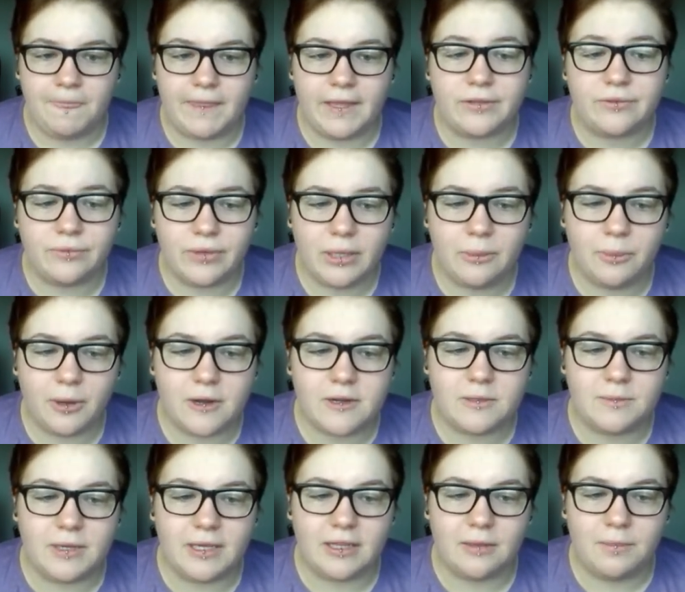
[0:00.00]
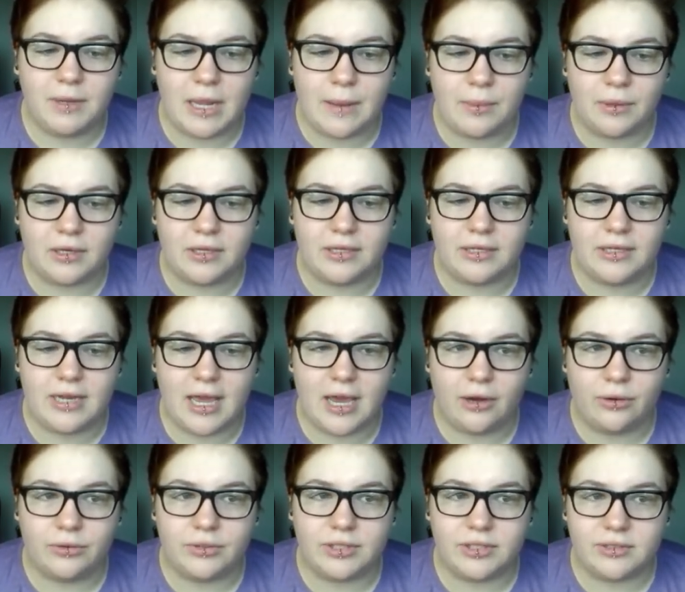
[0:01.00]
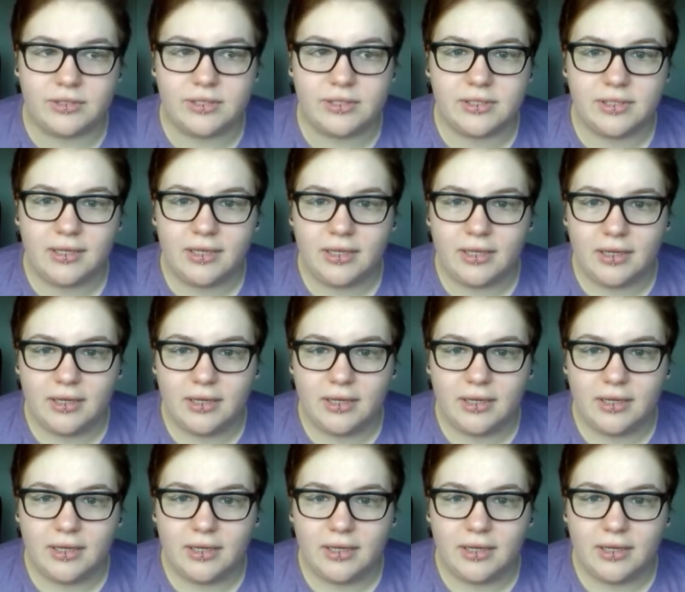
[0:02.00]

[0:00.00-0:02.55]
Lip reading: it's really bugged me that people are now just